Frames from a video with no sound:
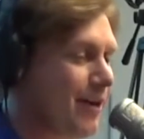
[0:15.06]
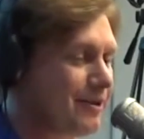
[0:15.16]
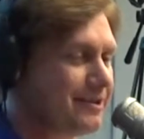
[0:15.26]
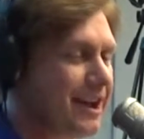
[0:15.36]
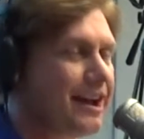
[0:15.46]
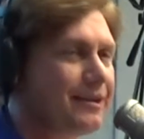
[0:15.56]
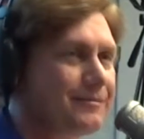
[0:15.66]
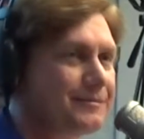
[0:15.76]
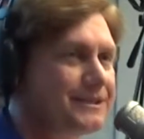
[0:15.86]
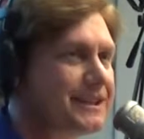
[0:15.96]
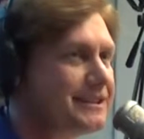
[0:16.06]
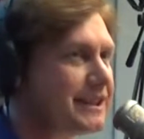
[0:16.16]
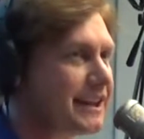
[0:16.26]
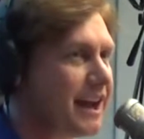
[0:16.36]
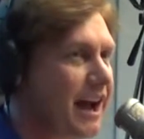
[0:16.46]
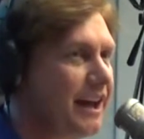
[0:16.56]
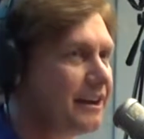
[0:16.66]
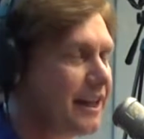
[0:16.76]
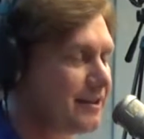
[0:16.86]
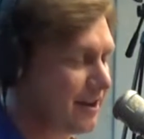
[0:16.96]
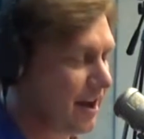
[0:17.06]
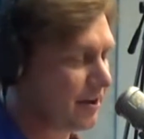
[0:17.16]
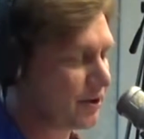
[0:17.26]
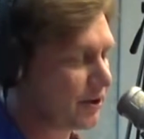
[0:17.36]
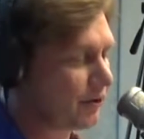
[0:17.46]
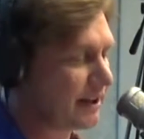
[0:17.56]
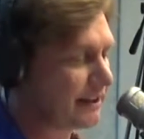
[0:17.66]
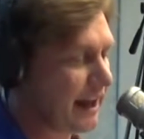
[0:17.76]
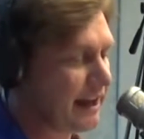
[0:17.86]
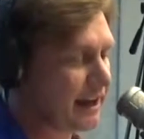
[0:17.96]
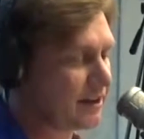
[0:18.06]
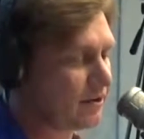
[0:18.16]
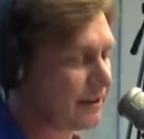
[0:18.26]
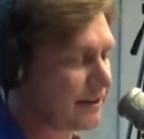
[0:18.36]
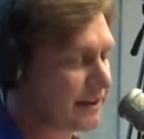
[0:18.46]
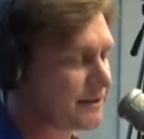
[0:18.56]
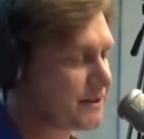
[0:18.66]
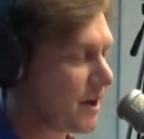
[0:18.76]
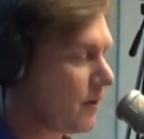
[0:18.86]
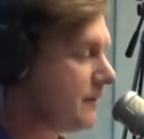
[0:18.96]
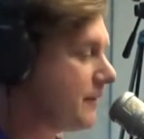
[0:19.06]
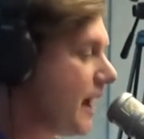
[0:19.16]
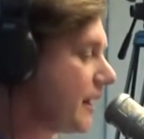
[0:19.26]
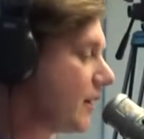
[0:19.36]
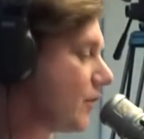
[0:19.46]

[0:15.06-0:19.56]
hour. Sizzling hot, another 100-degree day in North Texas. We've got a